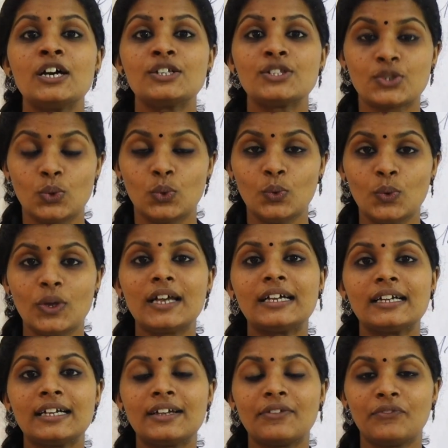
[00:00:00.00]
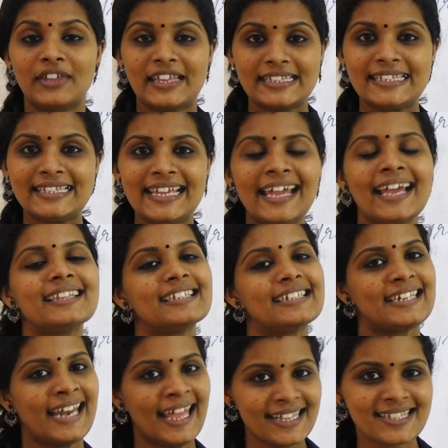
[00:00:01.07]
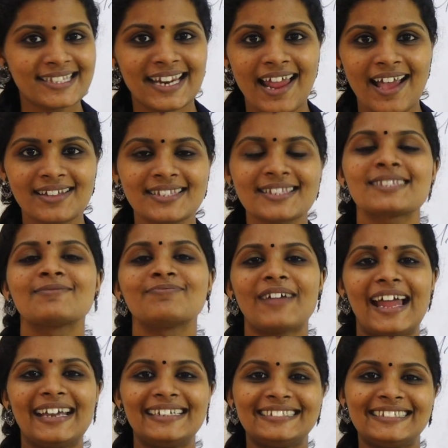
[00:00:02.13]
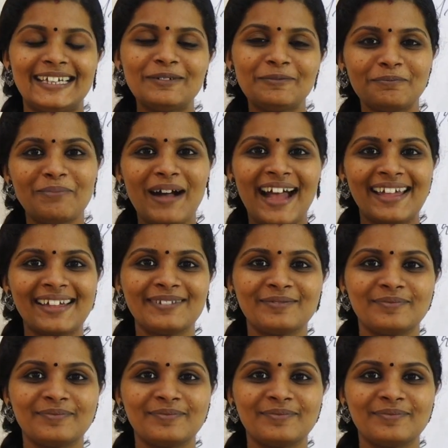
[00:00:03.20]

So we can see in the next class. Until then, bye.